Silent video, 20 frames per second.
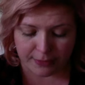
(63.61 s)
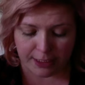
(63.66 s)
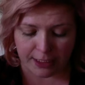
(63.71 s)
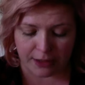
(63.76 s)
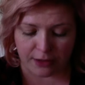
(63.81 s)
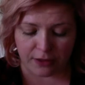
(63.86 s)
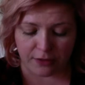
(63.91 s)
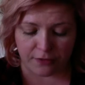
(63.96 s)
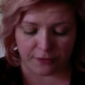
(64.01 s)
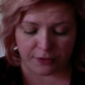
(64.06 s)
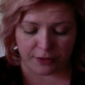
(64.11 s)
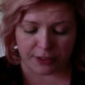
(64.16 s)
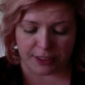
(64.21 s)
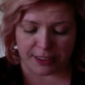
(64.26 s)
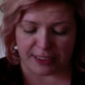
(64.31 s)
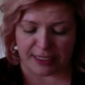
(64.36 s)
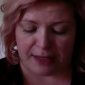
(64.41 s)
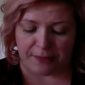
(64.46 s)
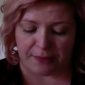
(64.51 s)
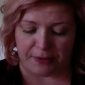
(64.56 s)
The first
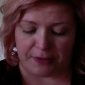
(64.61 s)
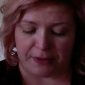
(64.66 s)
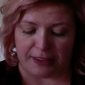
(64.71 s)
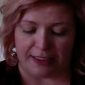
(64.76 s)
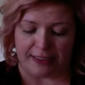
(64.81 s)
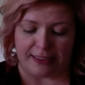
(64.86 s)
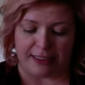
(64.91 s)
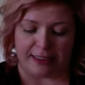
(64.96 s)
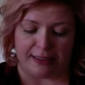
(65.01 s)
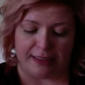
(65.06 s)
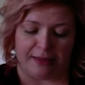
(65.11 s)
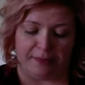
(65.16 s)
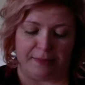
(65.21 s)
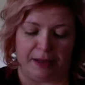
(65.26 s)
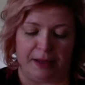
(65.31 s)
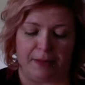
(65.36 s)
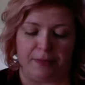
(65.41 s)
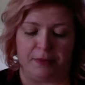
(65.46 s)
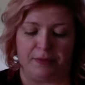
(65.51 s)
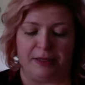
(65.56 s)
sample is a little
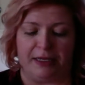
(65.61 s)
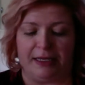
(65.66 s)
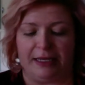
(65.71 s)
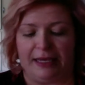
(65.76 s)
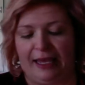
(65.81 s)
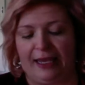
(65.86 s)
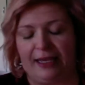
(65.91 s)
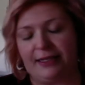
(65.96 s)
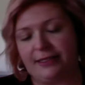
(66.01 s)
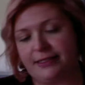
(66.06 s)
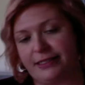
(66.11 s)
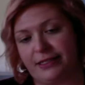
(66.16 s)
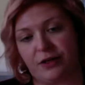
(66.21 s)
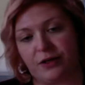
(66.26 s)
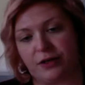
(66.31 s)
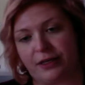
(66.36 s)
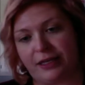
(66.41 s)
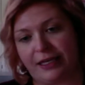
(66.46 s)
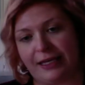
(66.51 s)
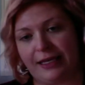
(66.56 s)
peppermint candy
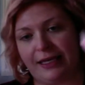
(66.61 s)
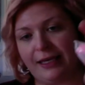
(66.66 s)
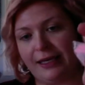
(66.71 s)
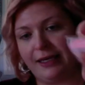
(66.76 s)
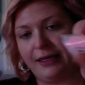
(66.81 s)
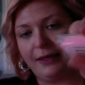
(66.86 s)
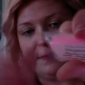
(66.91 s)
cookie